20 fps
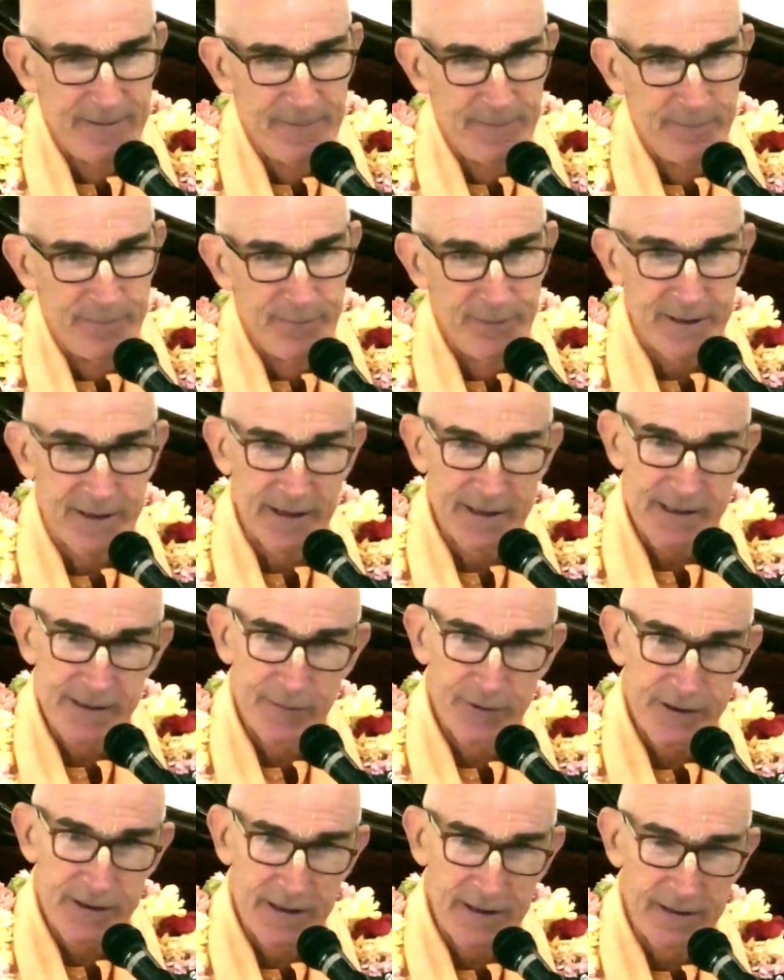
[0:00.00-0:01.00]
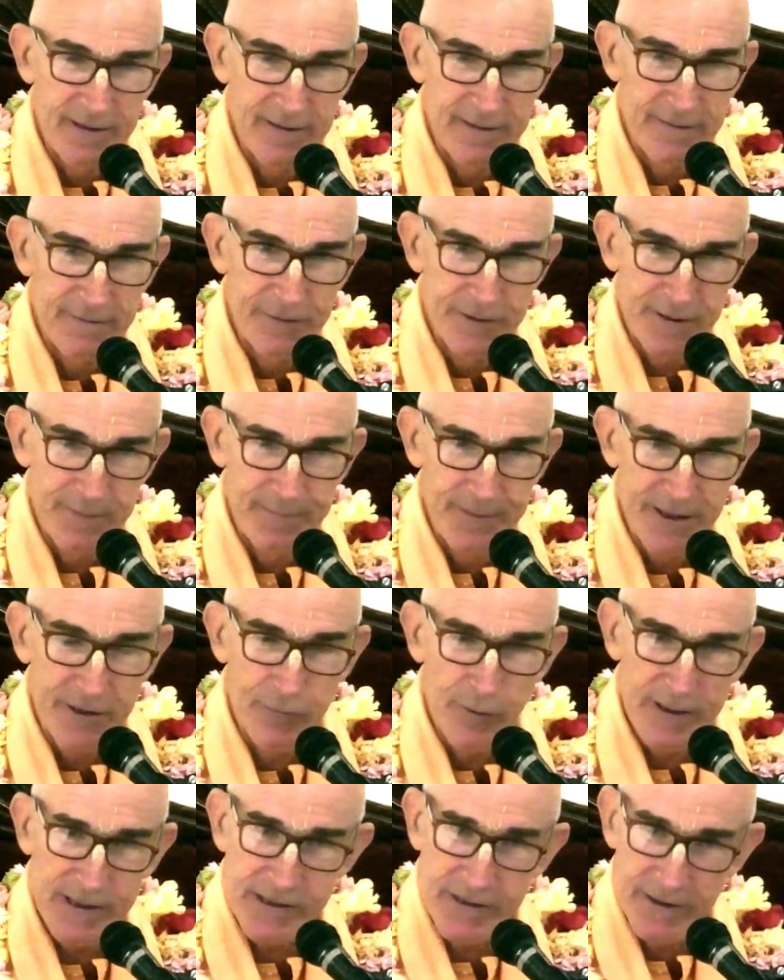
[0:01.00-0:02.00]
Because it was a big
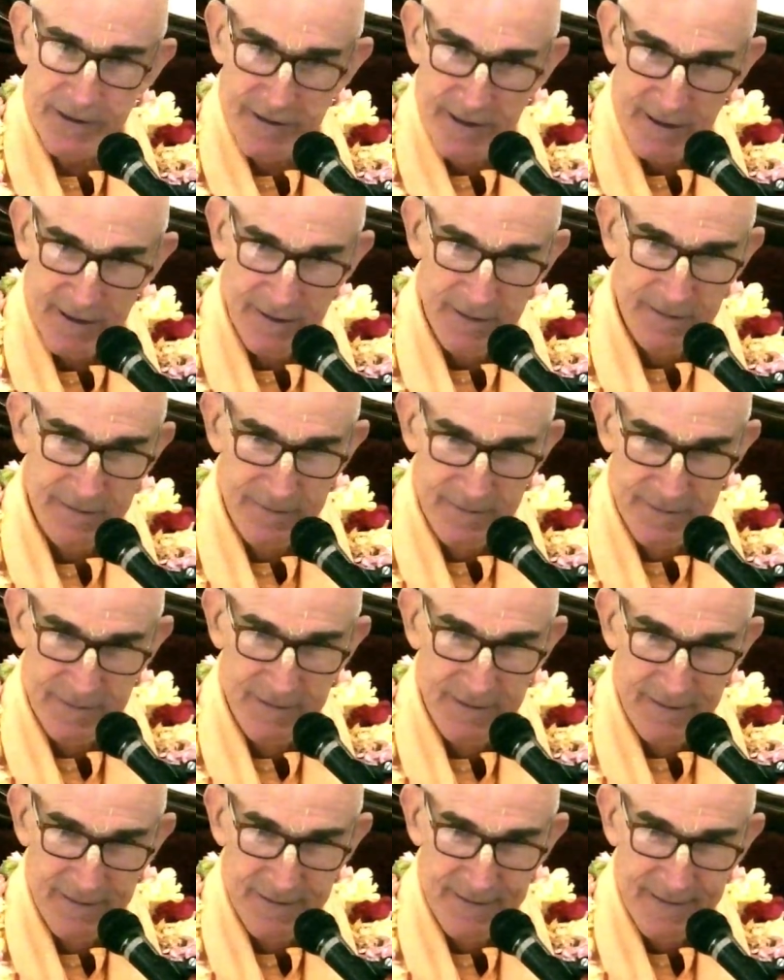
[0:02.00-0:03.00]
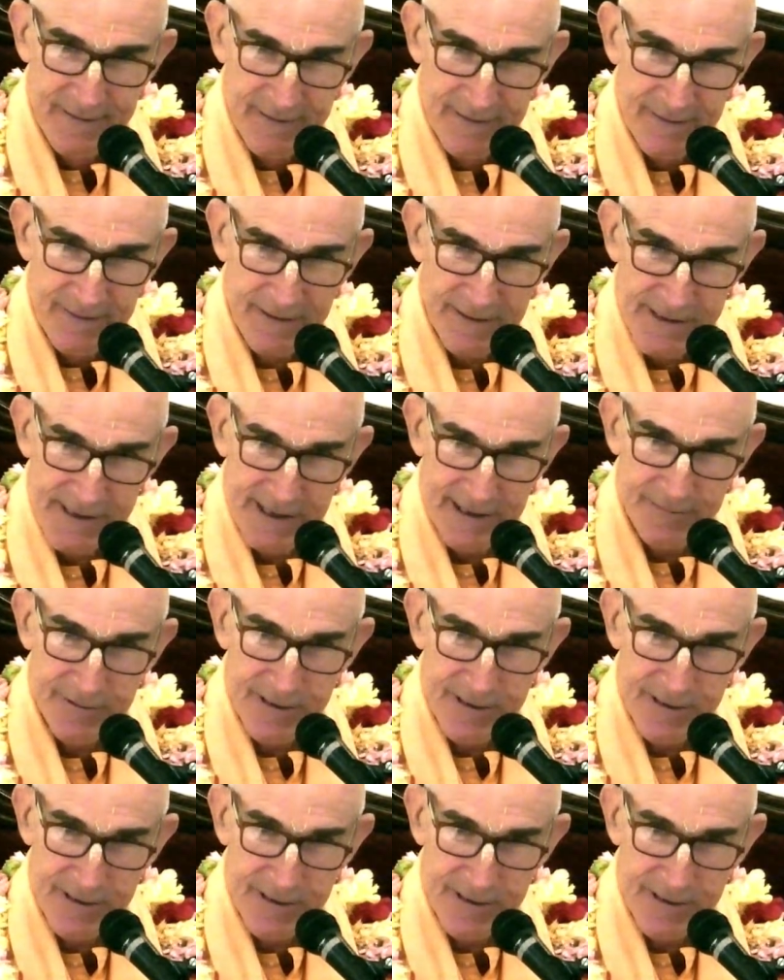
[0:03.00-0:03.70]
question there. Because he was